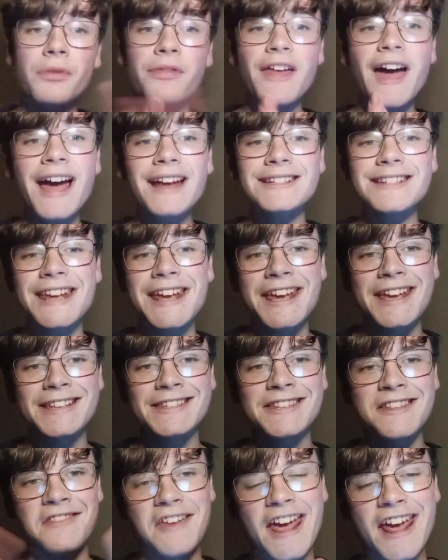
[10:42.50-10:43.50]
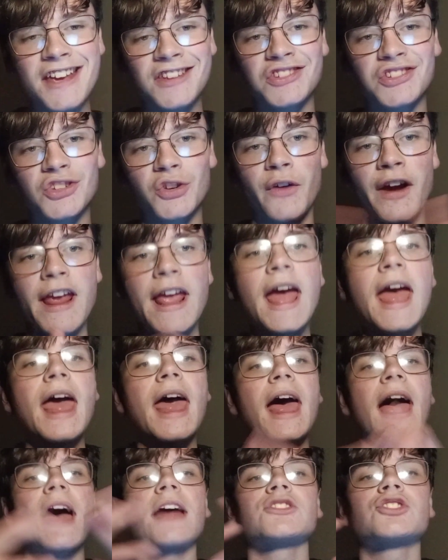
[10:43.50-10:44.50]
So that is the
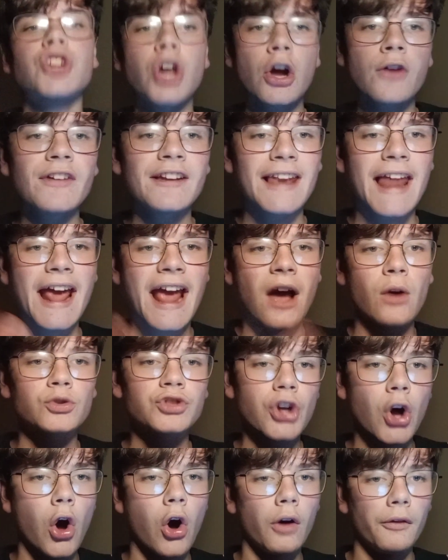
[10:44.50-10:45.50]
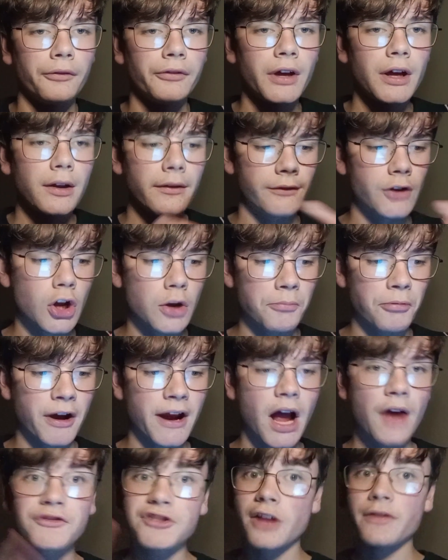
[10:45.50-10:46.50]
history and current layout of
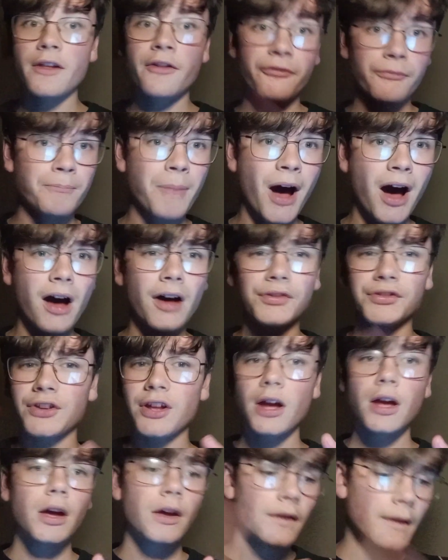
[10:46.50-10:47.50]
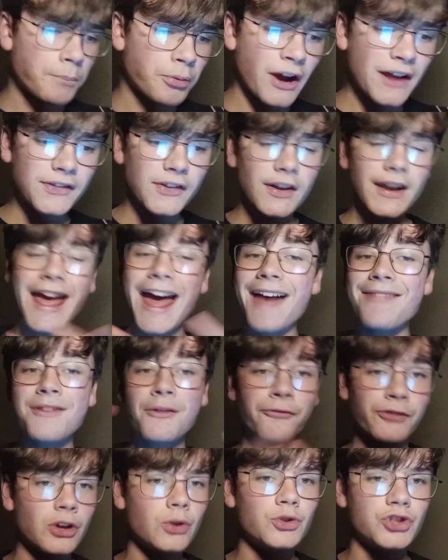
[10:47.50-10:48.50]
Newbury. I've done the past, the present,
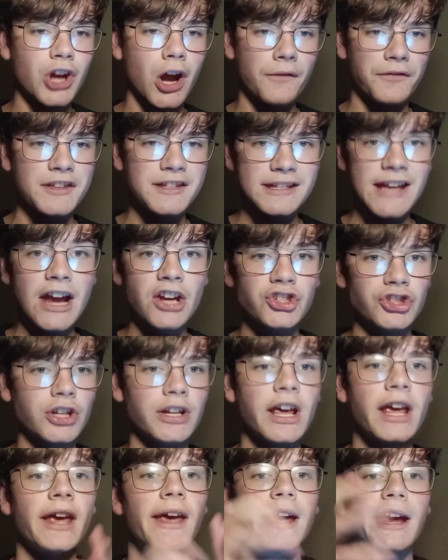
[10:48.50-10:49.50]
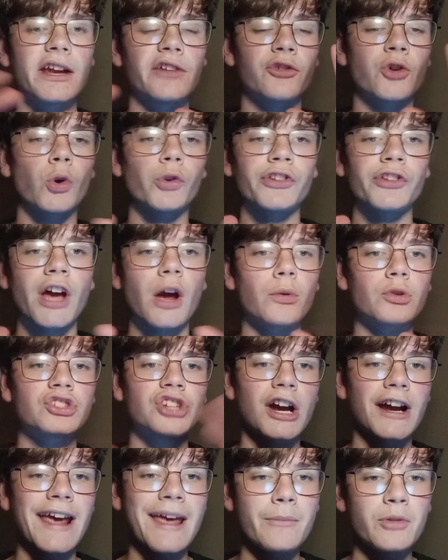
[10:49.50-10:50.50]
and the future of the station. And of course, I
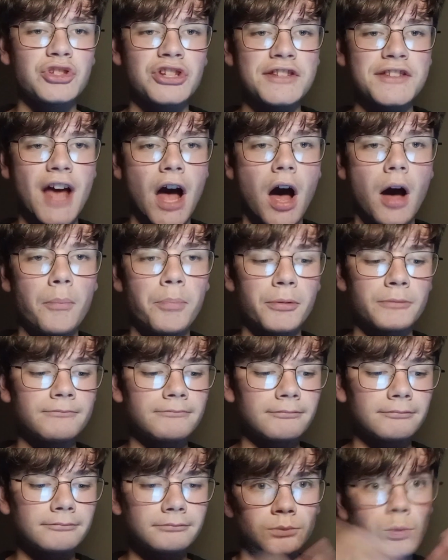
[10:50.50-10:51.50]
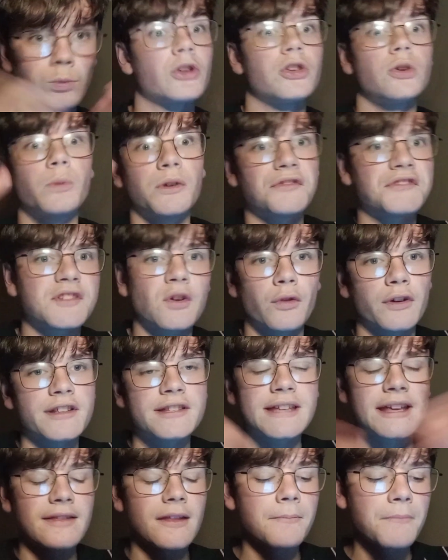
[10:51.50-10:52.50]
will chuck images up. Well, you would have
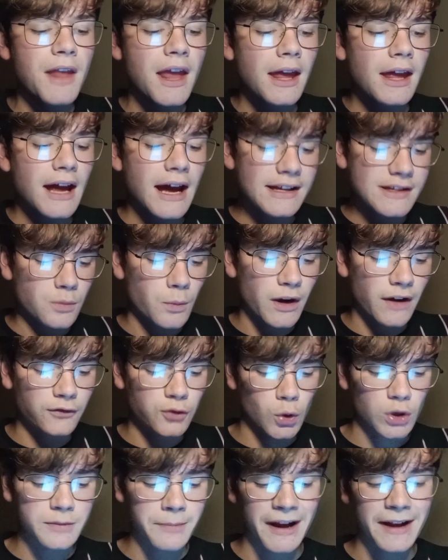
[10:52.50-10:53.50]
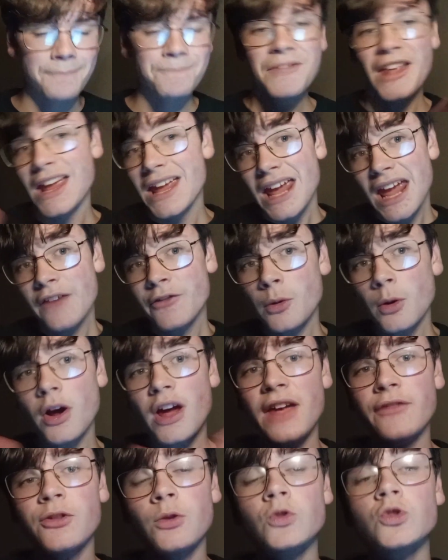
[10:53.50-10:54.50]
still already seen them, as and when I've talked about it.
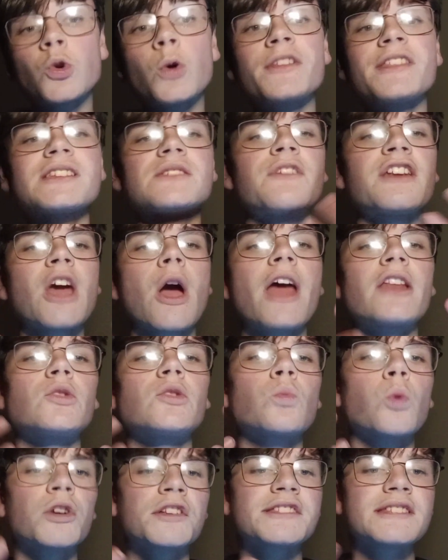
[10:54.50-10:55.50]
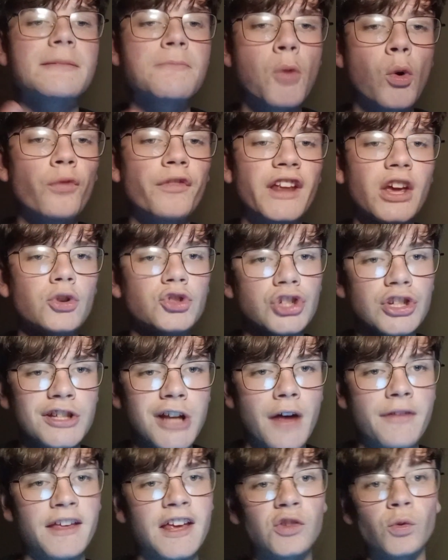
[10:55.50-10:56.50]
If you enjoy this video and you want to see more videos
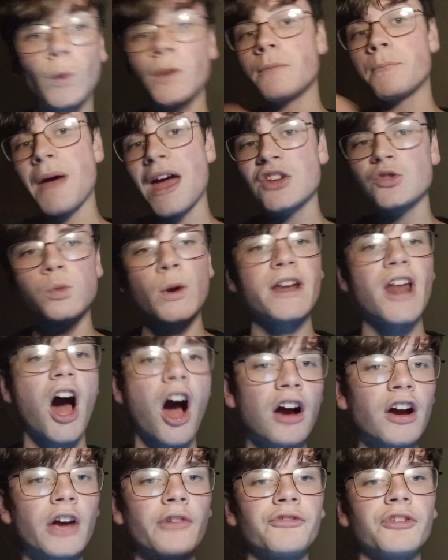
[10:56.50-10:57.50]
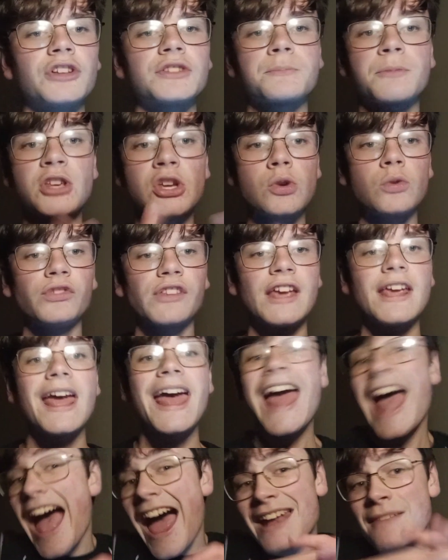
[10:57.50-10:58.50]
just like this with Bedwin, Hungerford,
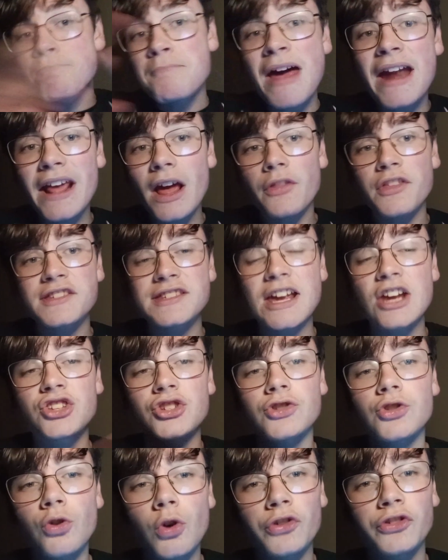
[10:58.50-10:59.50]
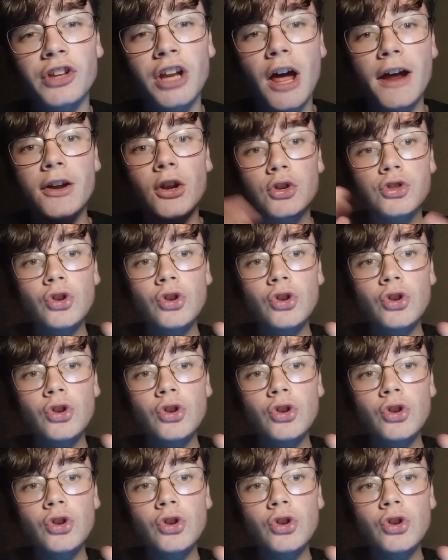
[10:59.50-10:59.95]
Pewsey, and many other stations across the